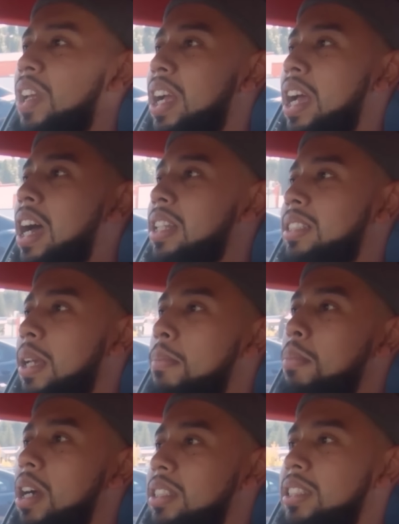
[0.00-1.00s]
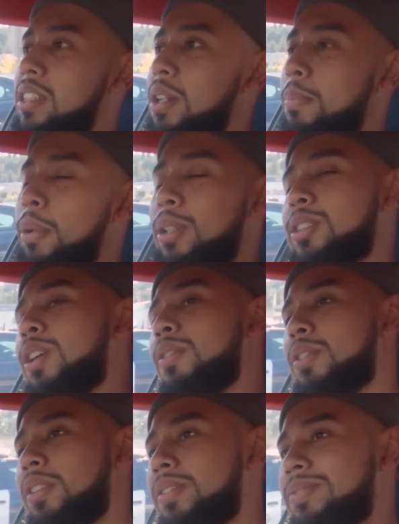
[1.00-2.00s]
I got 10 bucks he's gonna pull us
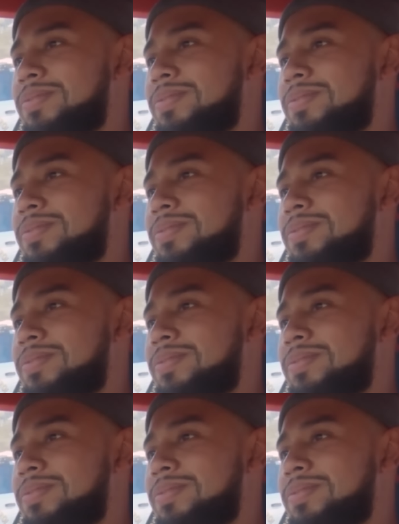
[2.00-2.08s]
over.